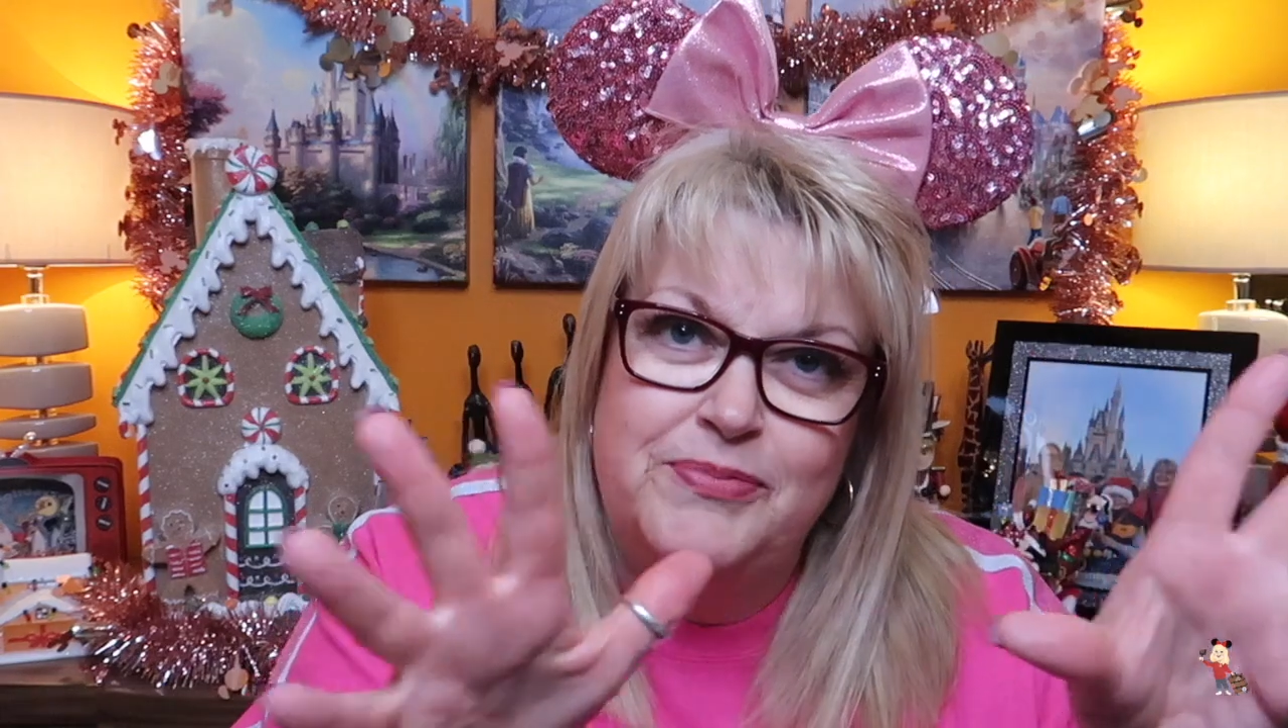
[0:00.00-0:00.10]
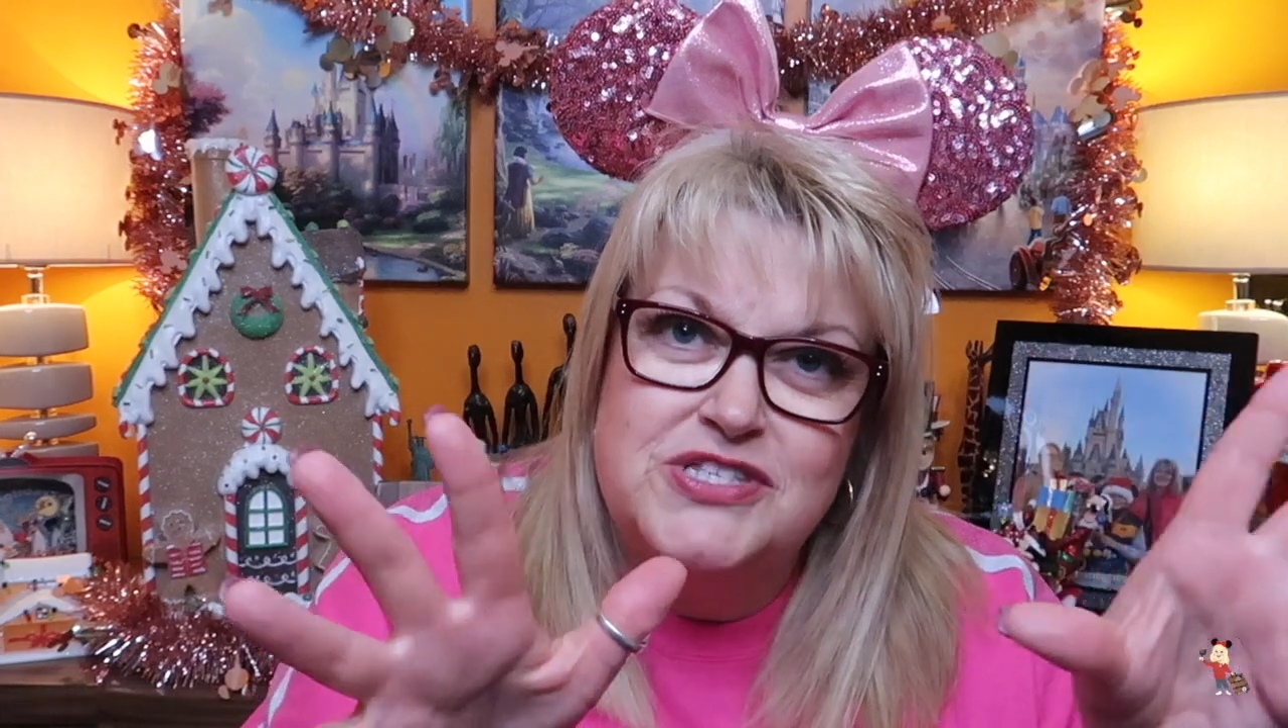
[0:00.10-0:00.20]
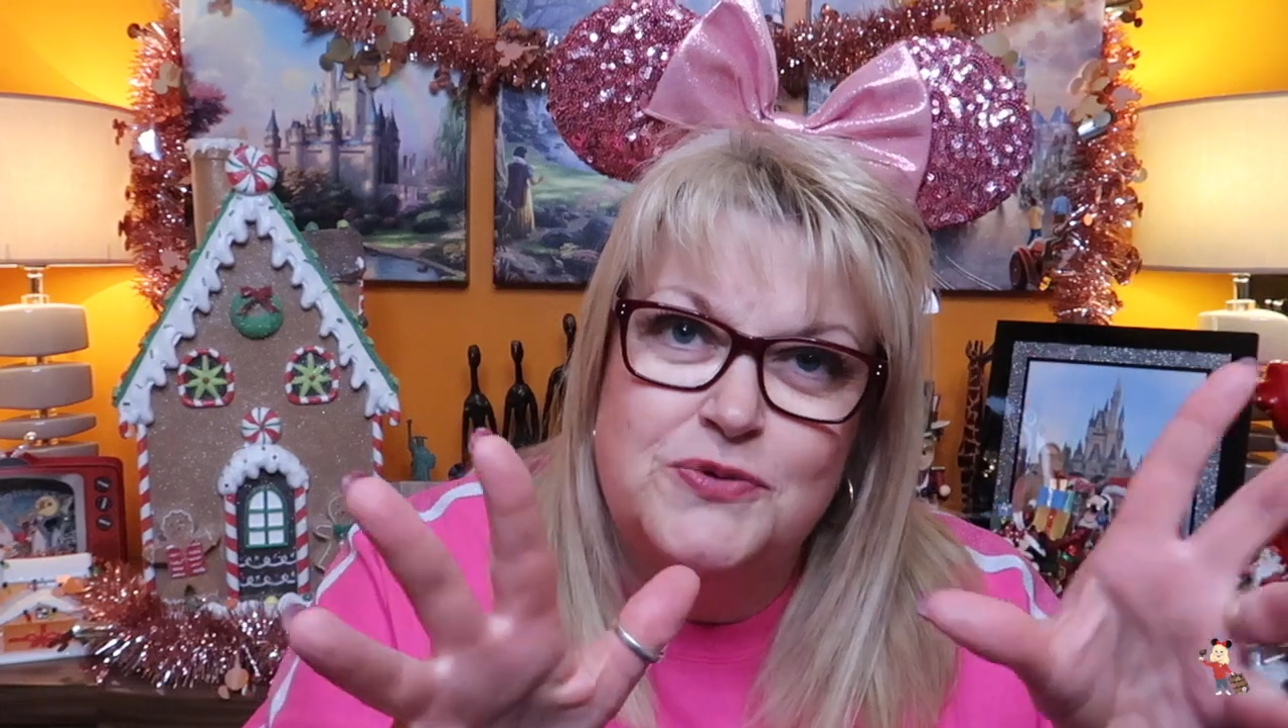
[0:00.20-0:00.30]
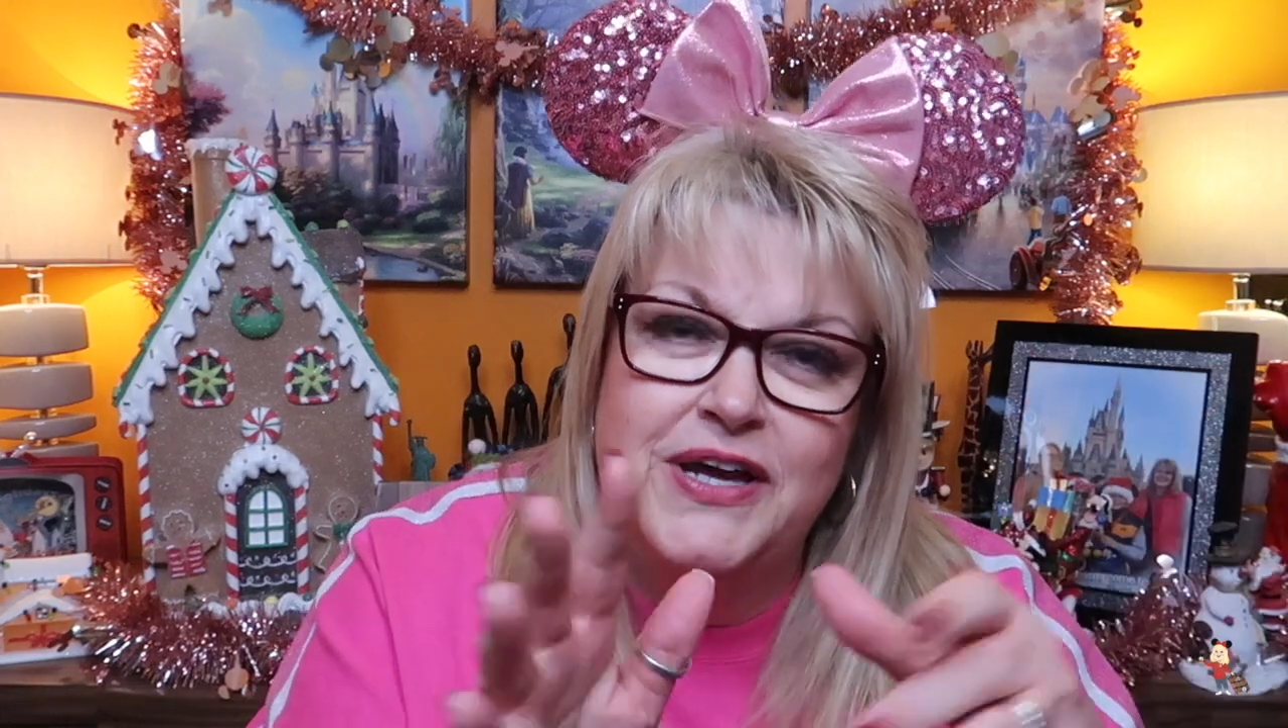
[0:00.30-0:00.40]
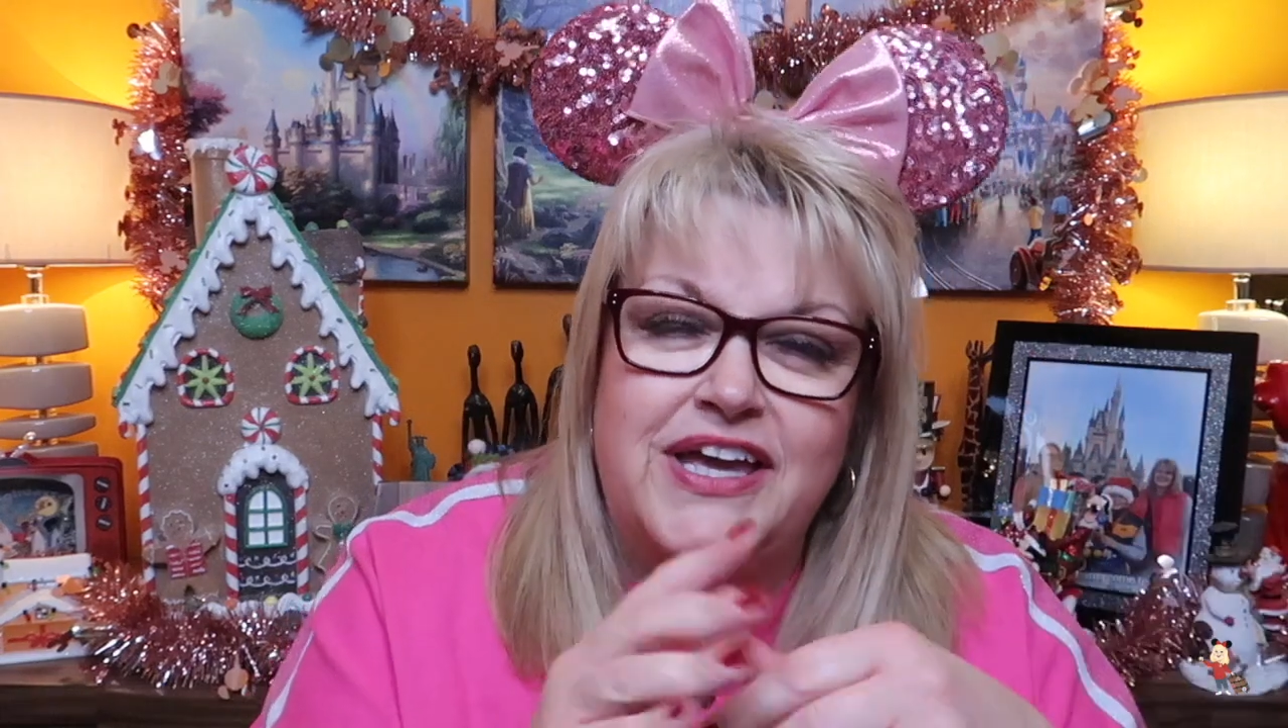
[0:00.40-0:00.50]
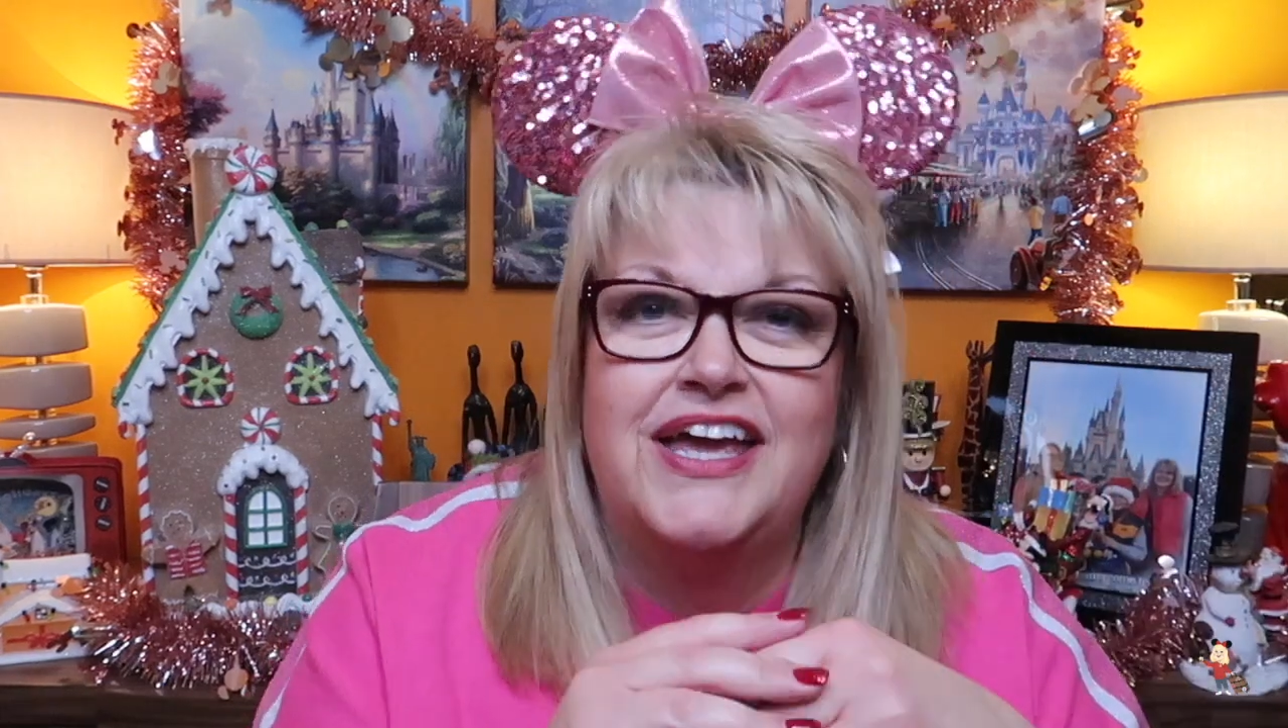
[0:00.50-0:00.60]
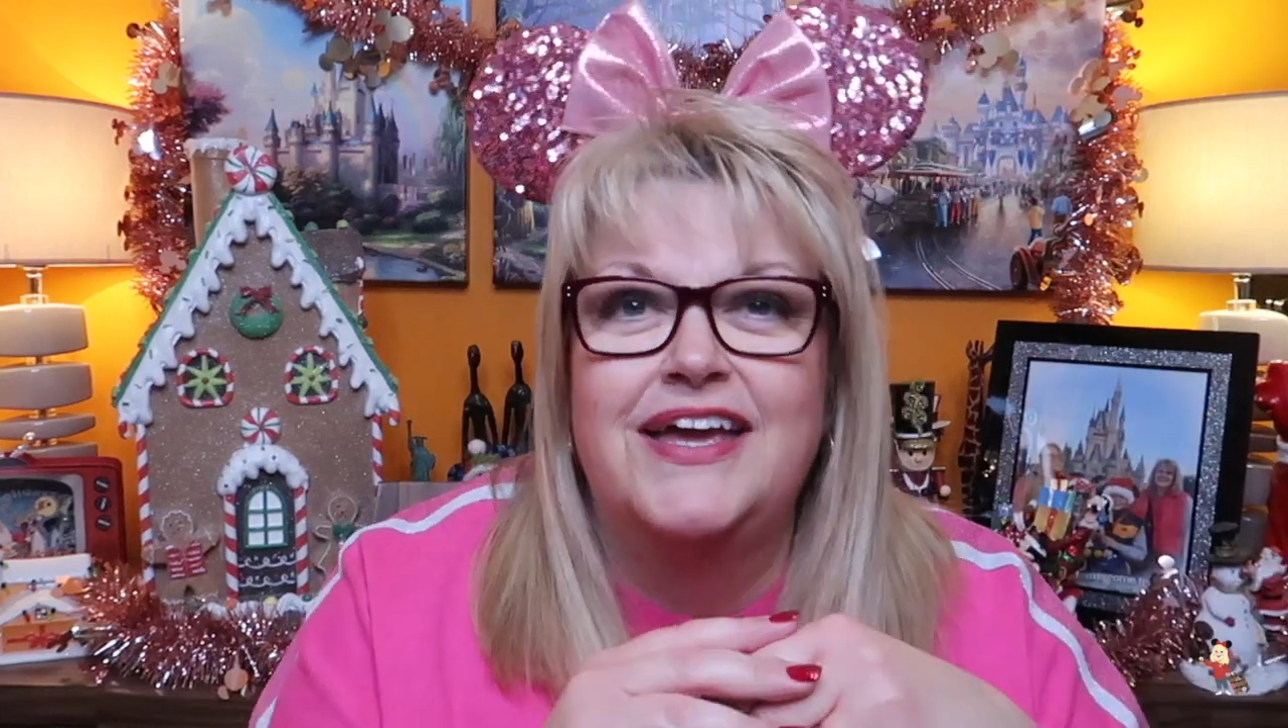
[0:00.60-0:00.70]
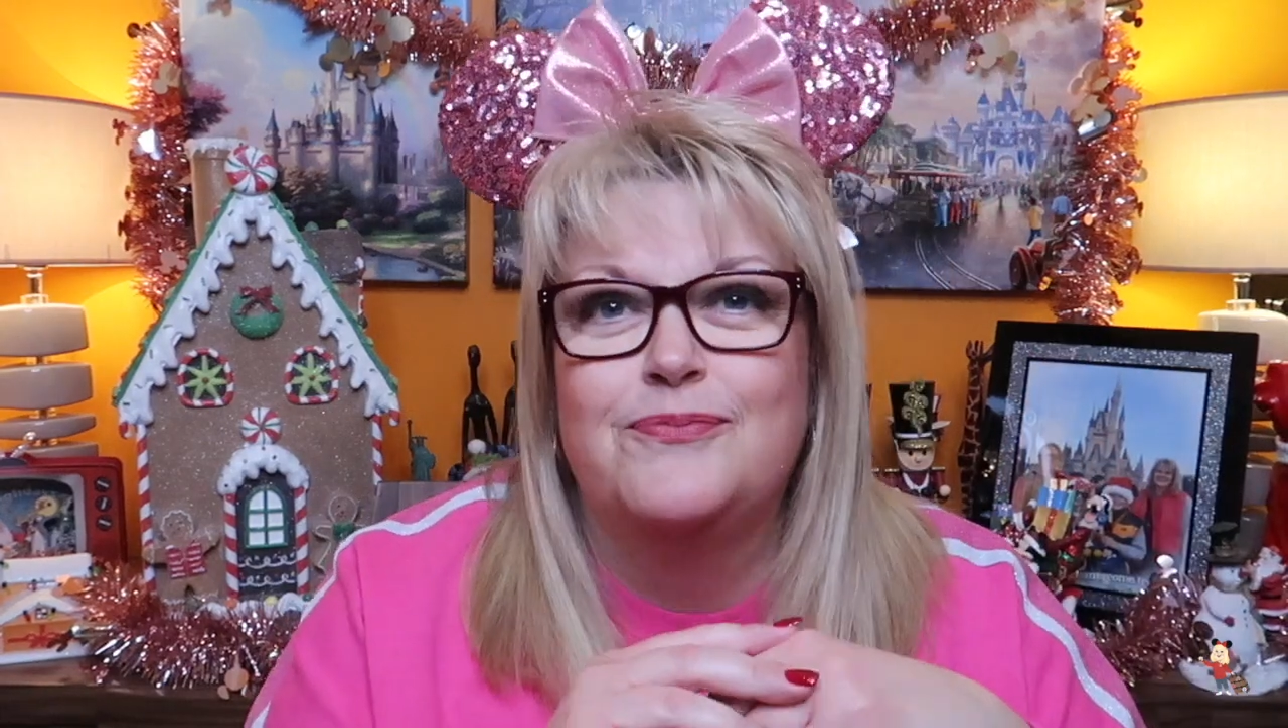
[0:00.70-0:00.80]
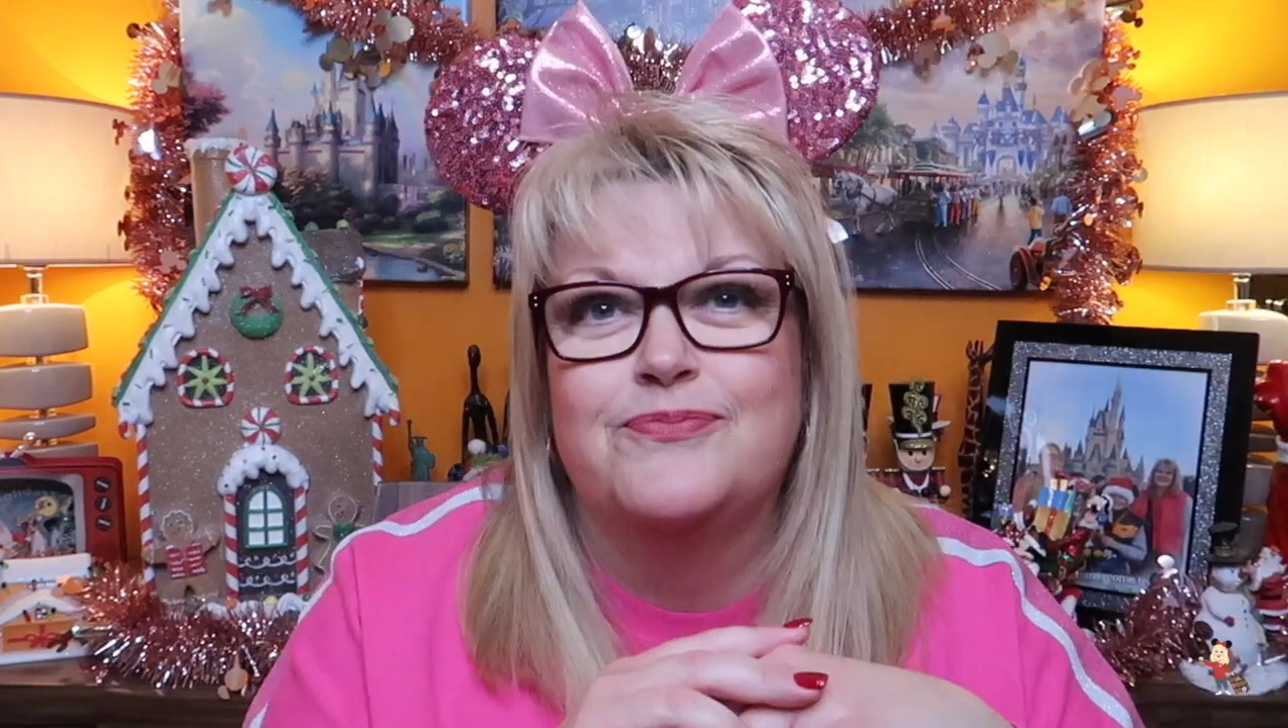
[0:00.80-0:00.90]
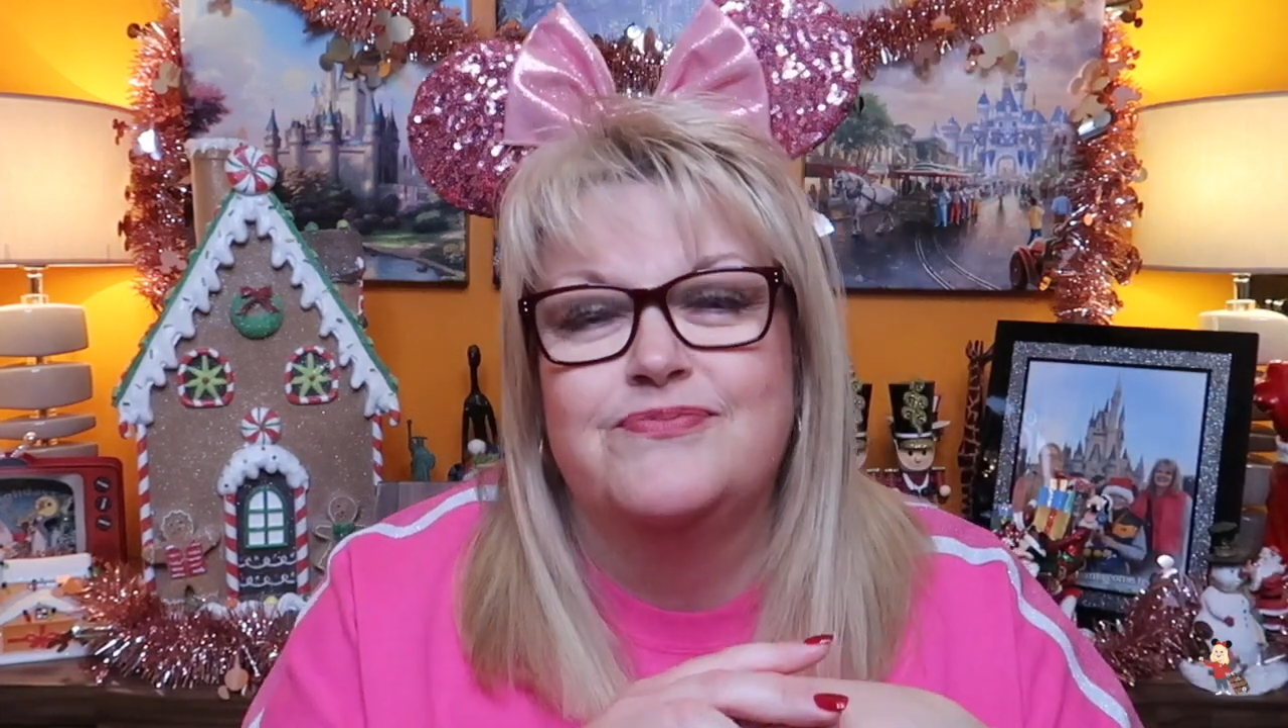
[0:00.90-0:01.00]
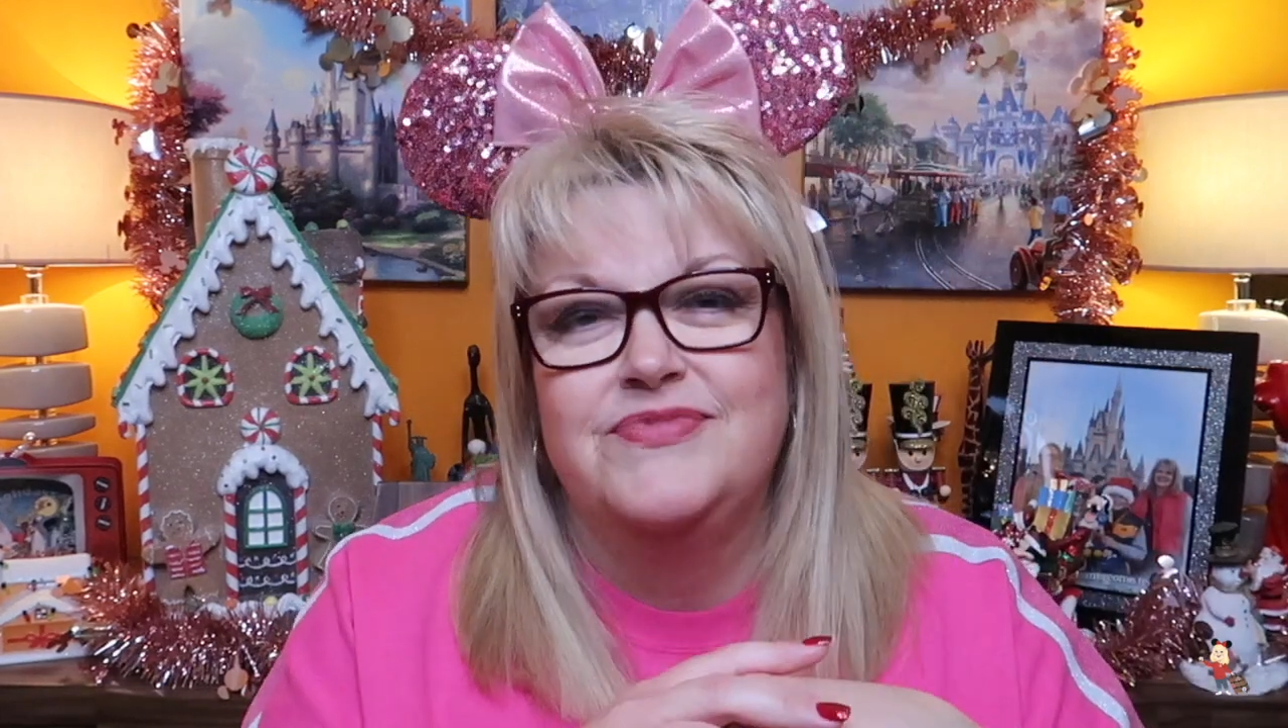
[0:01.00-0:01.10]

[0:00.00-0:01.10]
between.